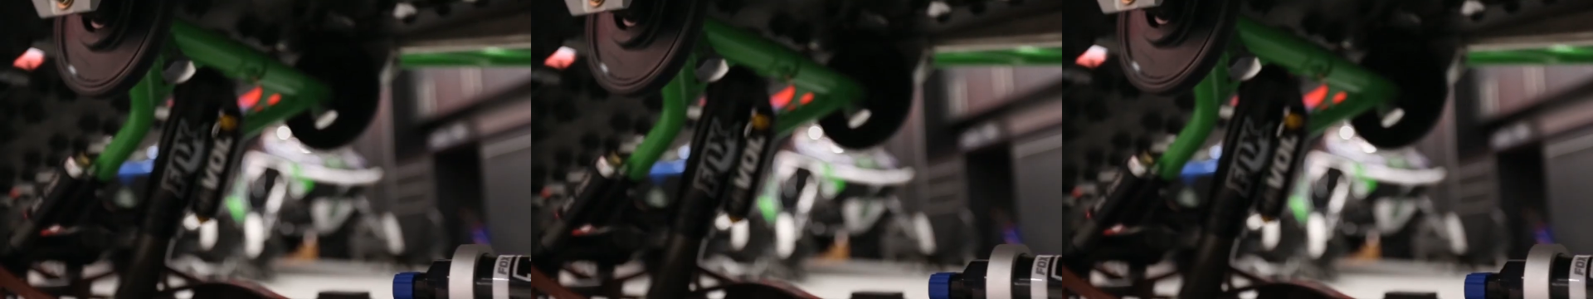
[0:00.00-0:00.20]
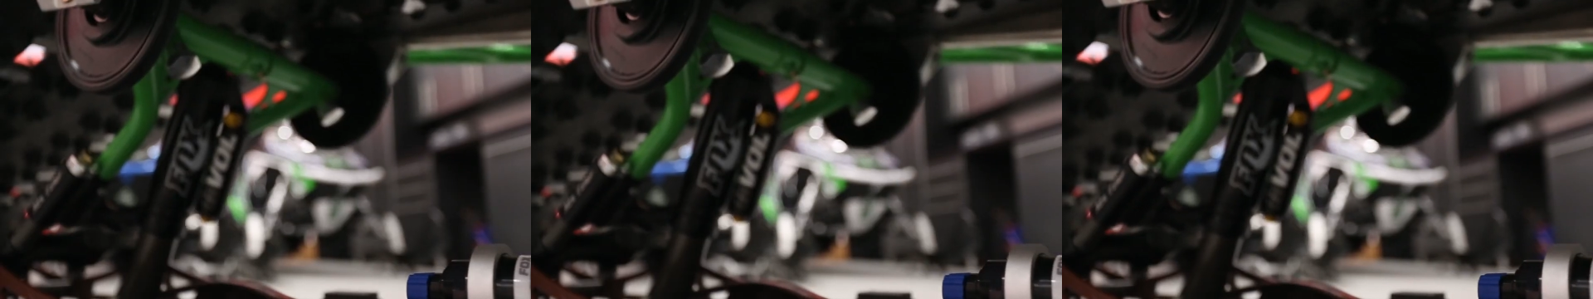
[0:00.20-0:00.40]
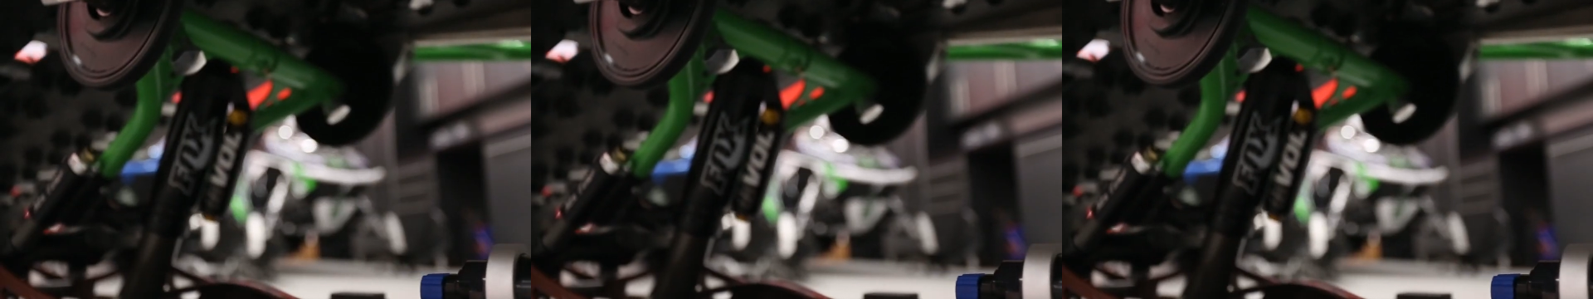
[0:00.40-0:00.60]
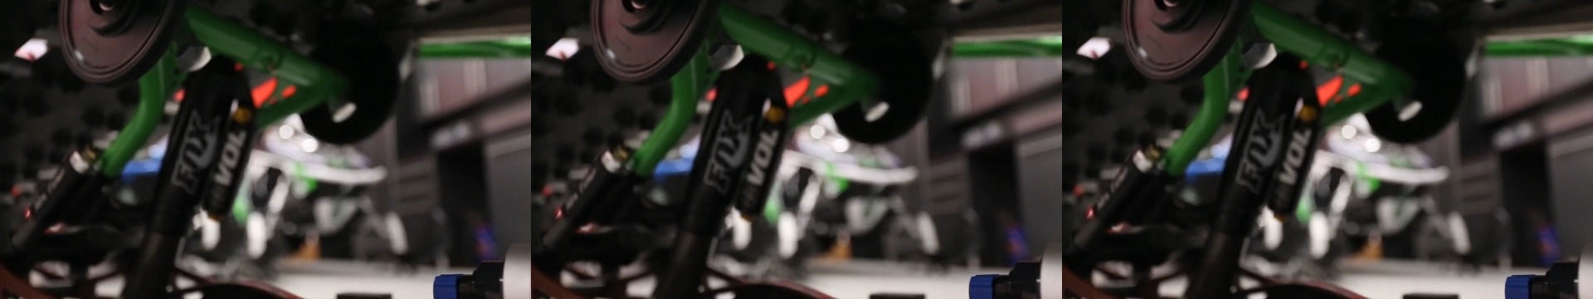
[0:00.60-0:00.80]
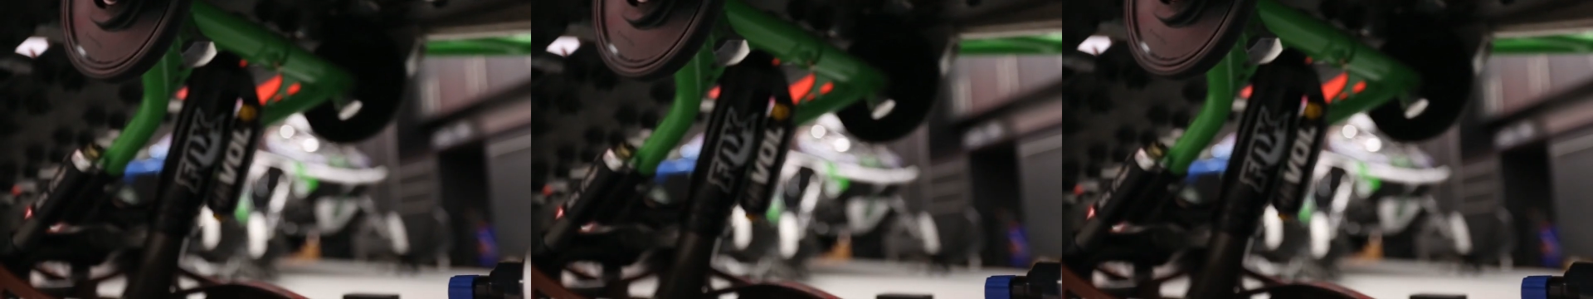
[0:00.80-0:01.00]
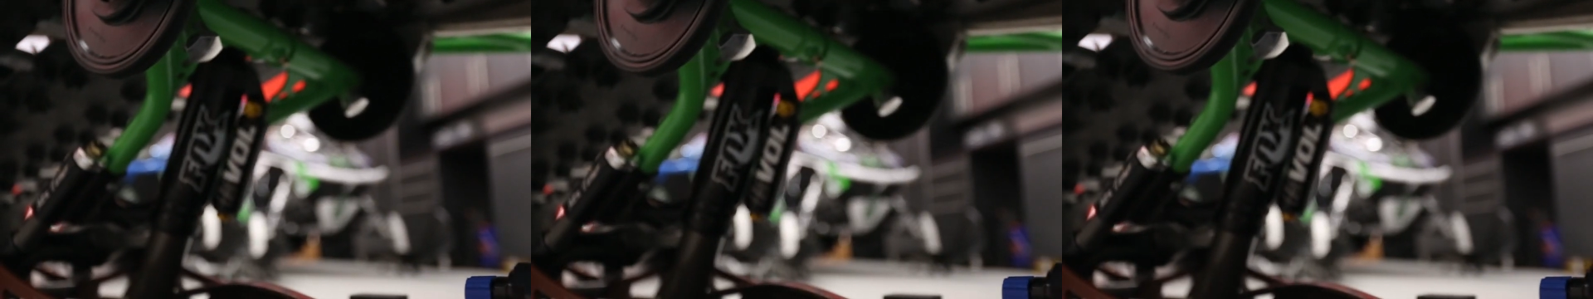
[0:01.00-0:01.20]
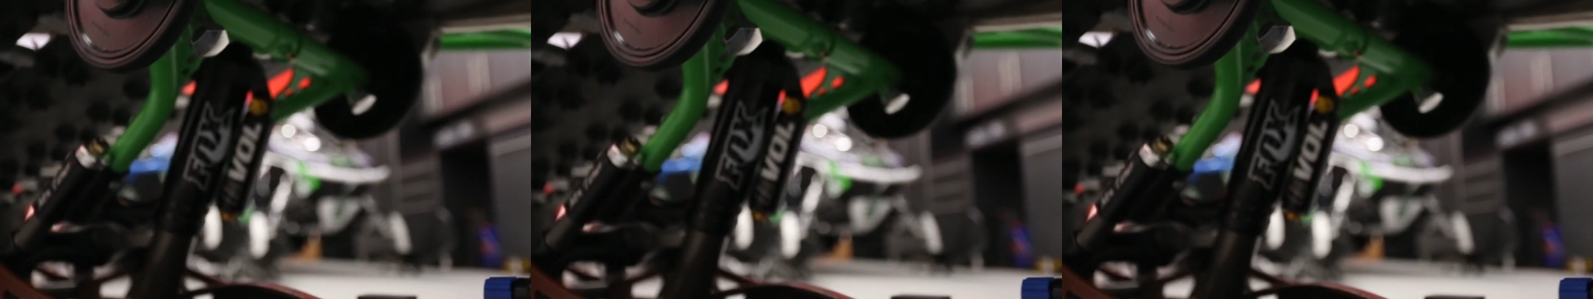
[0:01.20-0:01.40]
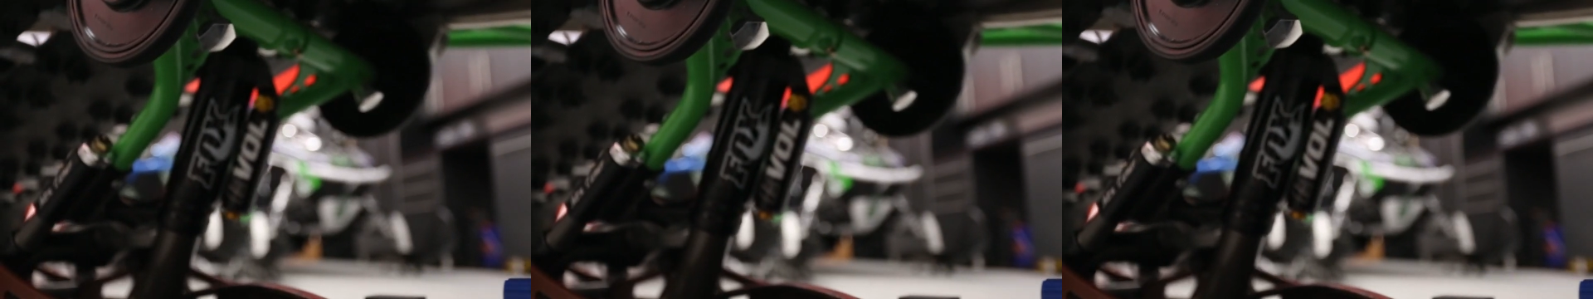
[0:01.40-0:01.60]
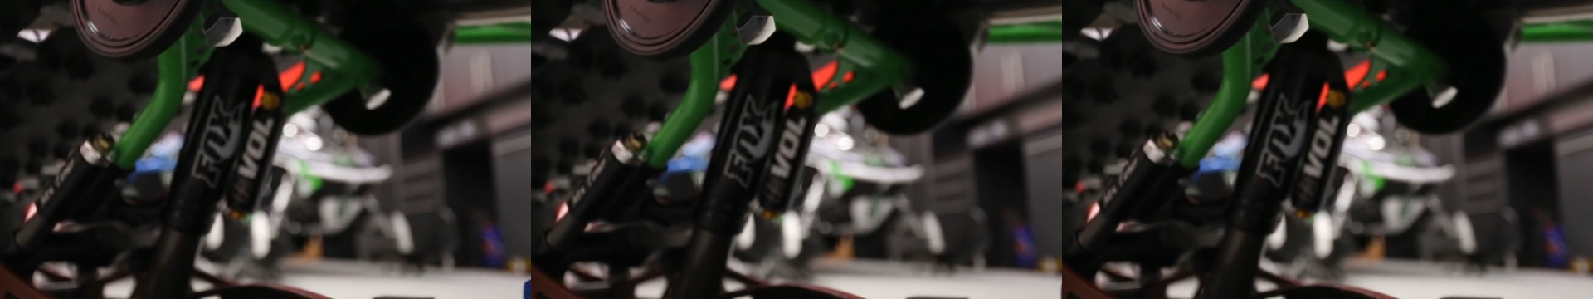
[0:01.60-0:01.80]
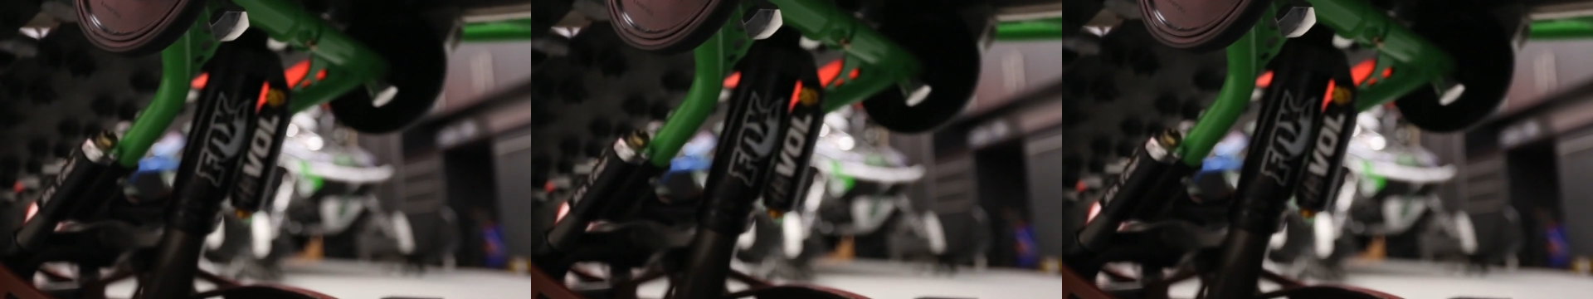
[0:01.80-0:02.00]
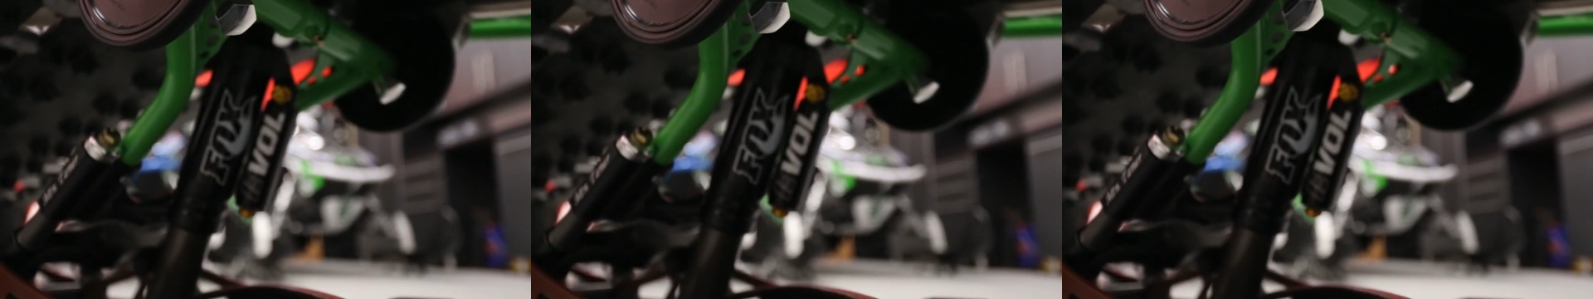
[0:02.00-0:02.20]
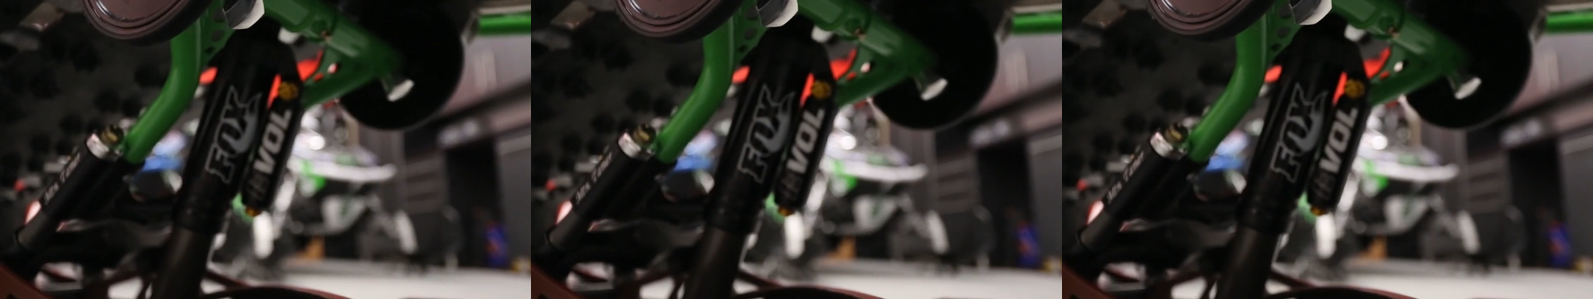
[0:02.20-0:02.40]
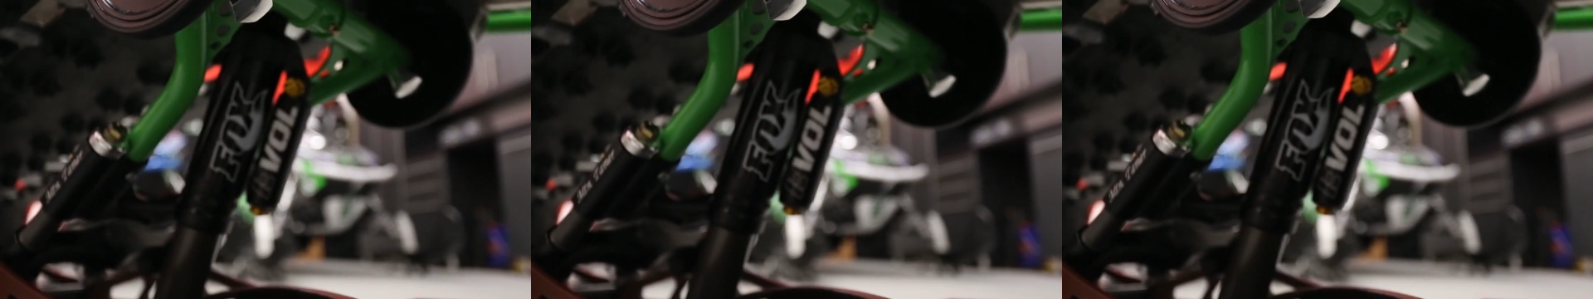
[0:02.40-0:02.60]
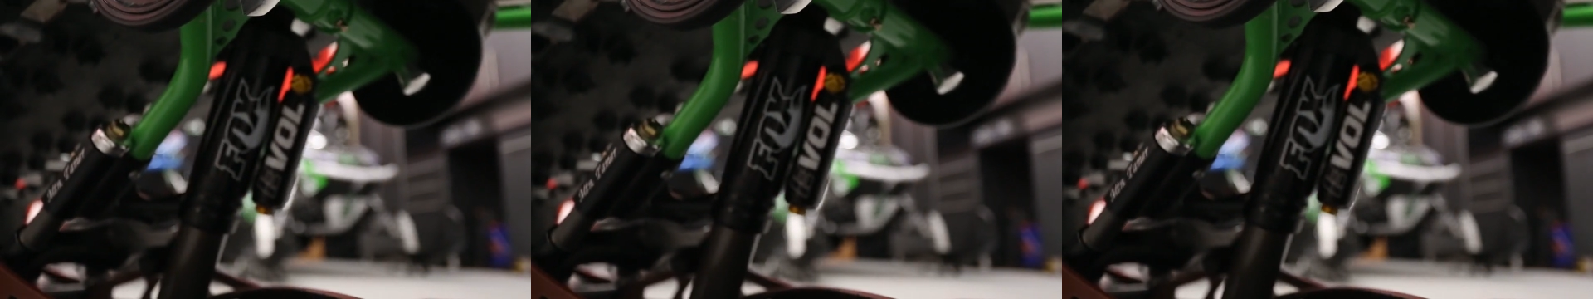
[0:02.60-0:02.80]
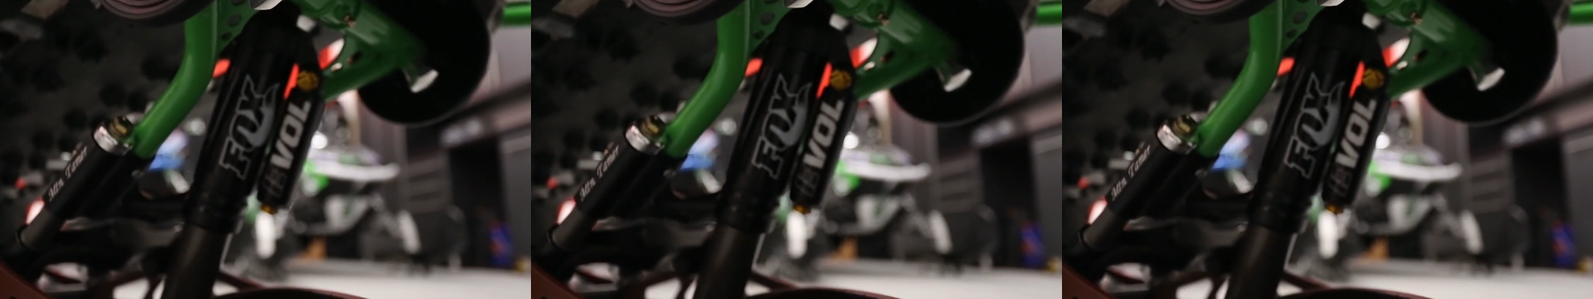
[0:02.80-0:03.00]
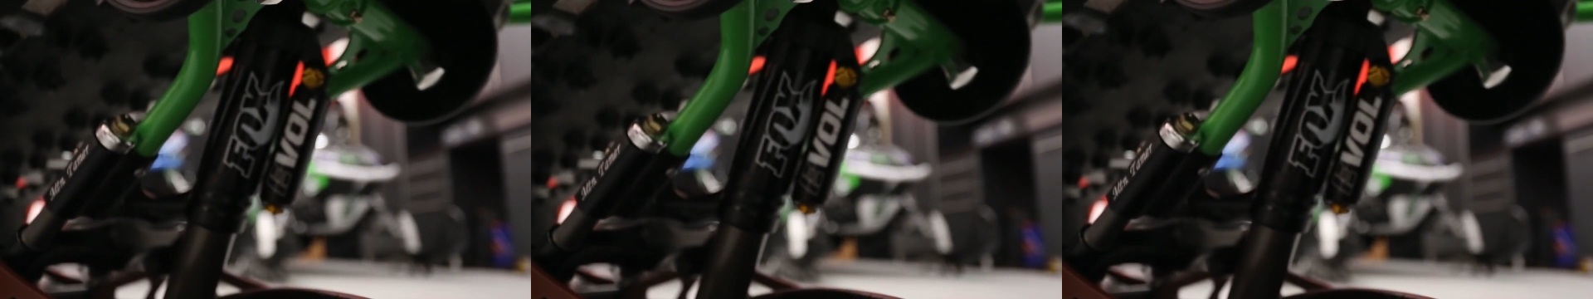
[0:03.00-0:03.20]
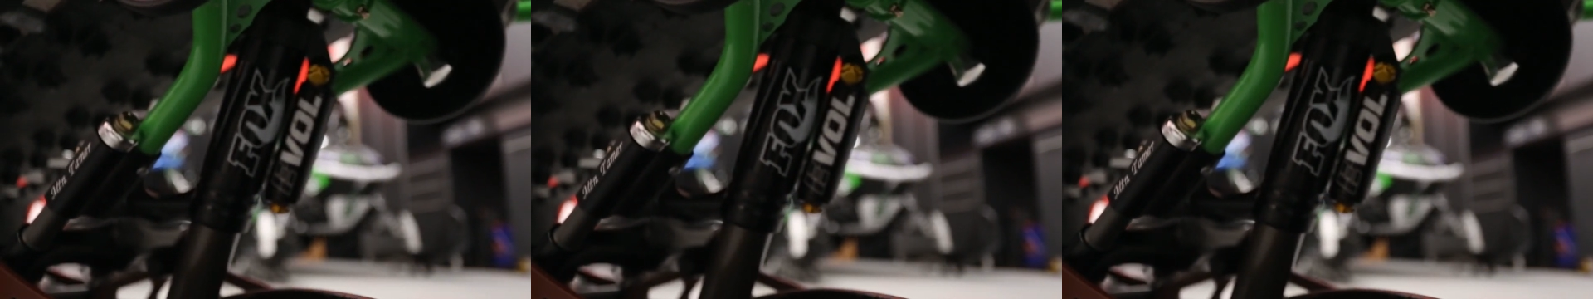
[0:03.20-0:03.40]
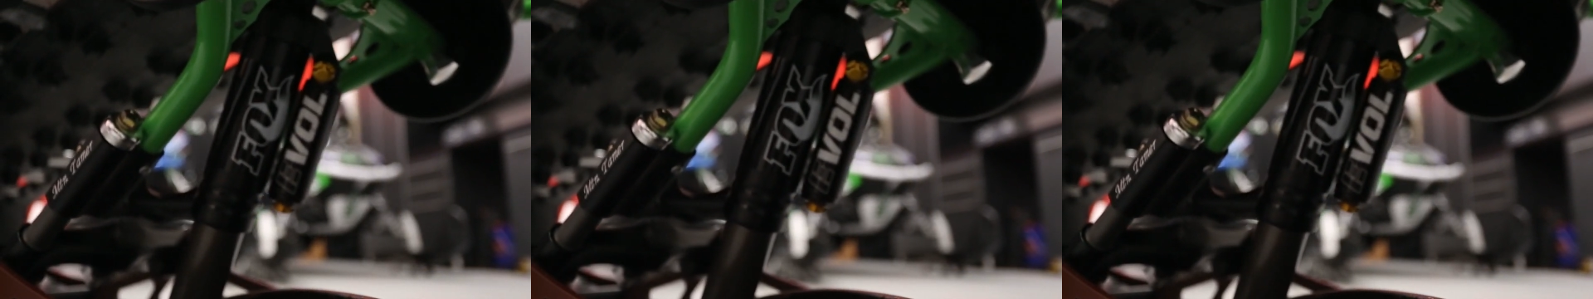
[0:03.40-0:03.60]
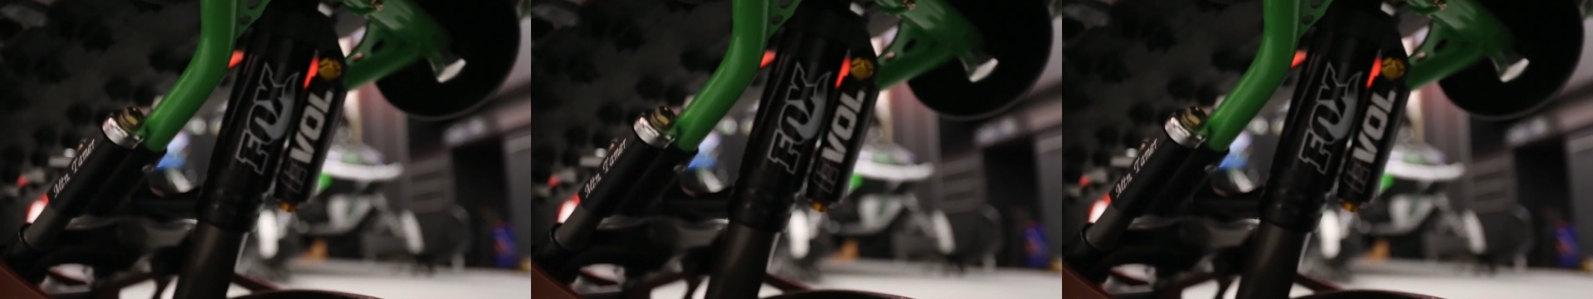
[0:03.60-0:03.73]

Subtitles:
No face is visible, so there are no lips to read.